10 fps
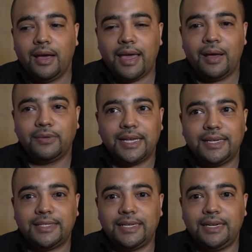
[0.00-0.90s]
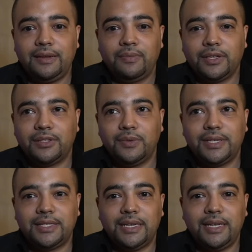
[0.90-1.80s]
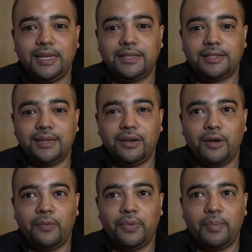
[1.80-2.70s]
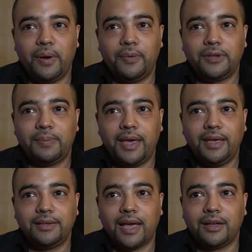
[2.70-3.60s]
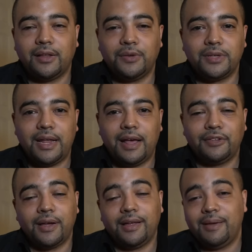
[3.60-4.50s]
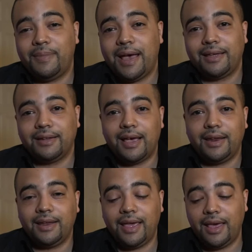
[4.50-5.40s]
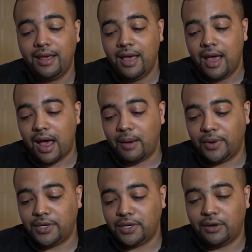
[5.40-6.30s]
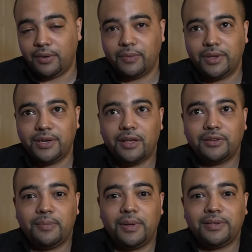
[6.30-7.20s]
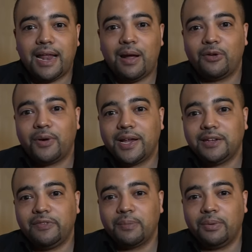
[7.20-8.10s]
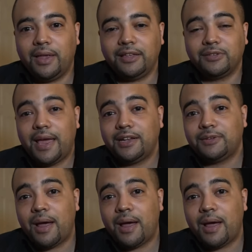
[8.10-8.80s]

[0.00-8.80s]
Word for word: accounts like Citi, as soon as Citi hits, you know, the bonus pays, I close it down so I can get back in line again. But, you know, it really also depends on how aggressive you're playing. So that is